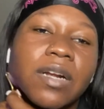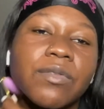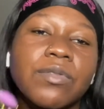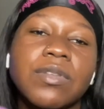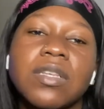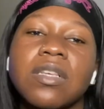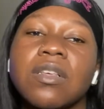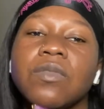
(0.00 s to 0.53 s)

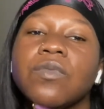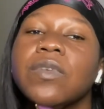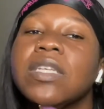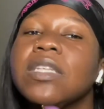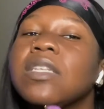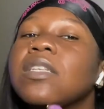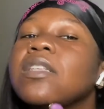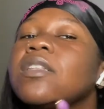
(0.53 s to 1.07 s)
routine
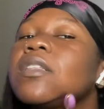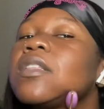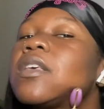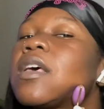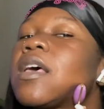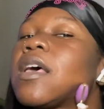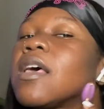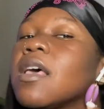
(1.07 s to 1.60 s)
wasn't
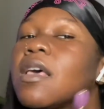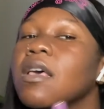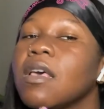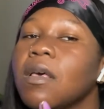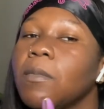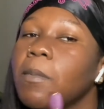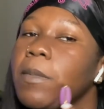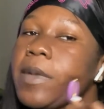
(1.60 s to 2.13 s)

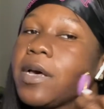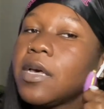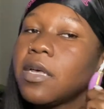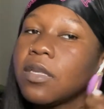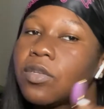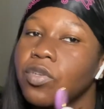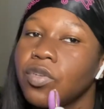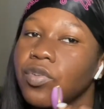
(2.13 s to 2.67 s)
that
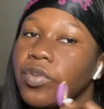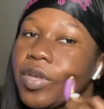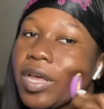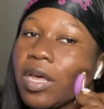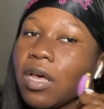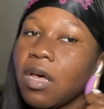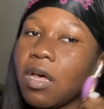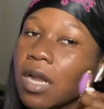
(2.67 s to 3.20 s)
much
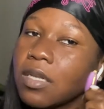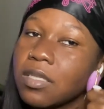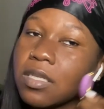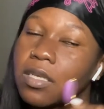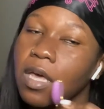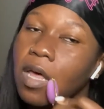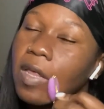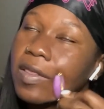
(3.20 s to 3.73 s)
at all.
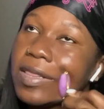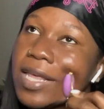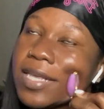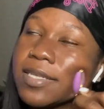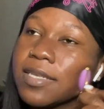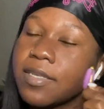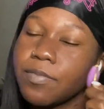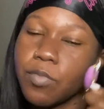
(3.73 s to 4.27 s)
Honestly, y'all,
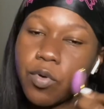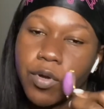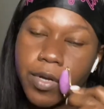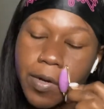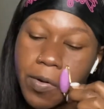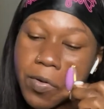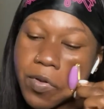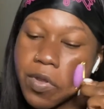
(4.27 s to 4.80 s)
less is
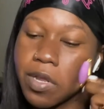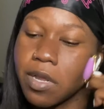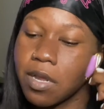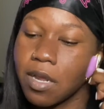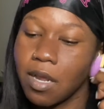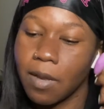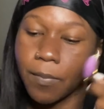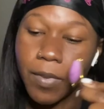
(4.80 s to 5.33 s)
more.
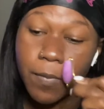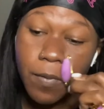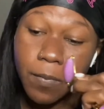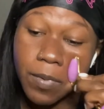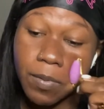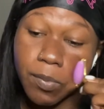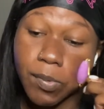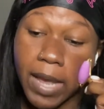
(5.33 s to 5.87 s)
People
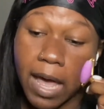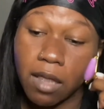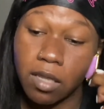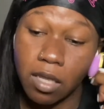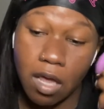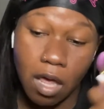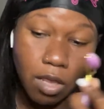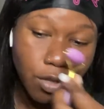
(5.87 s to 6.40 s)
be
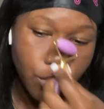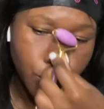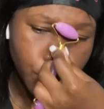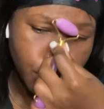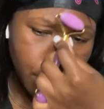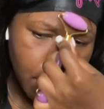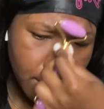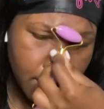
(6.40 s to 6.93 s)
piling all those
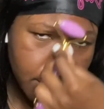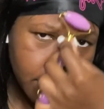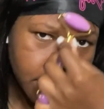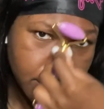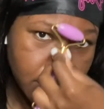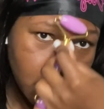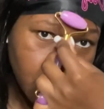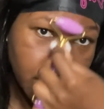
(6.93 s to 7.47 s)

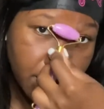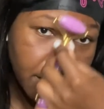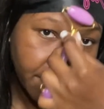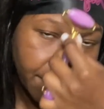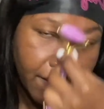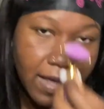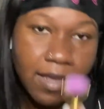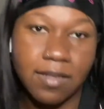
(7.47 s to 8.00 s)
products on
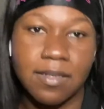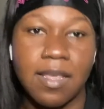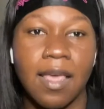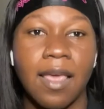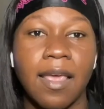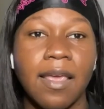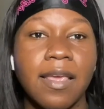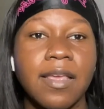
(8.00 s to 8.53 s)
their face
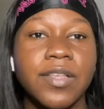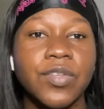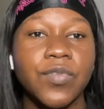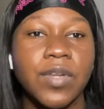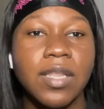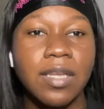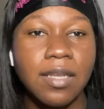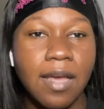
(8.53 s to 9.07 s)
and it is
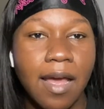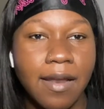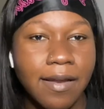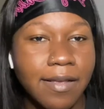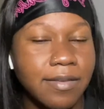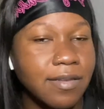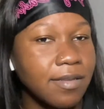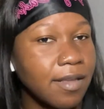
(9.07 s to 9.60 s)
really not
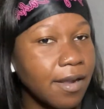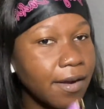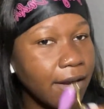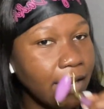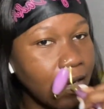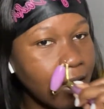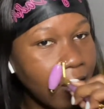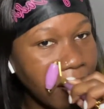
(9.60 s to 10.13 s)

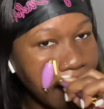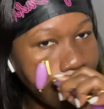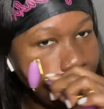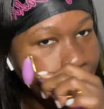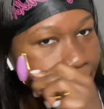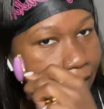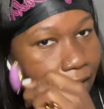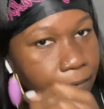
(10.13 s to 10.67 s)
necessary, and I
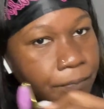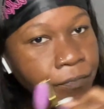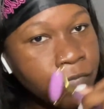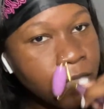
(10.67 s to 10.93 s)
hate that.